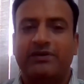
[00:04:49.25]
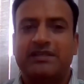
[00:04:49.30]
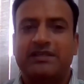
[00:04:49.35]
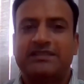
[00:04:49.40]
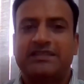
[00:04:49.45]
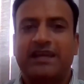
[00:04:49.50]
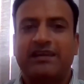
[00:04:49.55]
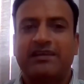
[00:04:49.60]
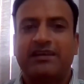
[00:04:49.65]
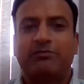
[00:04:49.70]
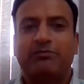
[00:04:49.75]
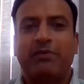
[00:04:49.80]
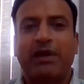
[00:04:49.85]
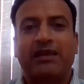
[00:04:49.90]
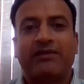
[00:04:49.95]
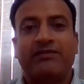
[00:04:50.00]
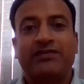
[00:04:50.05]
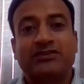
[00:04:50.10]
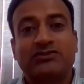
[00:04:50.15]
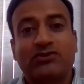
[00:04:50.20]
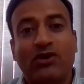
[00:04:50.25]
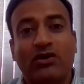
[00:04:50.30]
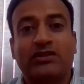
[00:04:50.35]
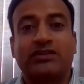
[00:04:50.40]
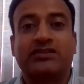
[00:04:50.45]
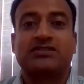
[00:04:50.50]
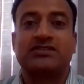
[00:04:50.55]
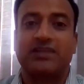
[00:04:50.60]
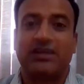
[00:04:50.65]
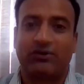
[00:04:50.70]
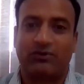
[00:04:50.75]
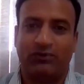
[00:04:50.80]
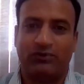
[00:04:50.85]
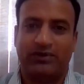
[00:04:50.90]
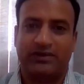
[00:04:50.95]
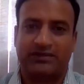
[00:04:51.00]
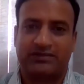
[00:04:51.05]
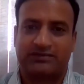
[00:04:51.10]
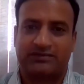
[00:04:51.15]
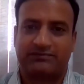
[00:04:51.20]
is that it benefits all the
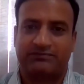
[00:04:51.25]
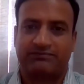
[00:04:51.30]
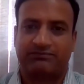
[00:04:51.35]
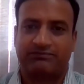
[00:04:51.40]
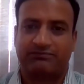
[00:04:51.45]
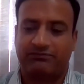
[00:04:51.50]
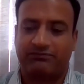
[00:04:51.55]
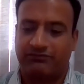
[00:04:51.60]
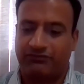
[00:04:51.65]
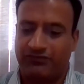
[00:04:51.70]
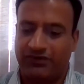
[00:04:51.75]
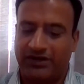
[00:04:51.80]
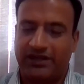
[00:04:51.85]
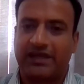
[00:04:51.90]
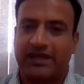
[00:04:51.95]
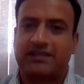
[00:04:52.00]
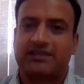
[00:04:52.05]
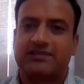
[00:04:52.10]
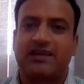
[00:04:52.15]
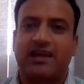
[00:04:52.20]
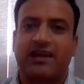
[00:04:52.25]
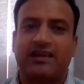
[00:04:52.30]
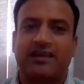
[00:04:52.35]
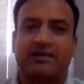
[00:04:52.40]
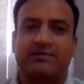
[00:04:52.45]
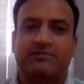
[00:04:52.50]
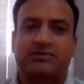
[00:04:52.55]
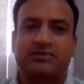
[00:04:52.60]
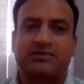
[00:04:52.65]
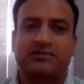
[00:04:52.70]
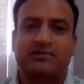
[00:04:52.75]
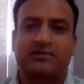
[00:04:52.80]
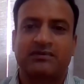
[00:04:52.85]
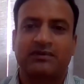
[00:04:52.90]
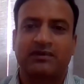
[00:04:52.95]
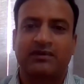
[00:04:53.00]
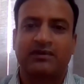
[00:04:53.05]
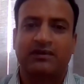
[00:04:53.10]
stakeholders: fintech startups,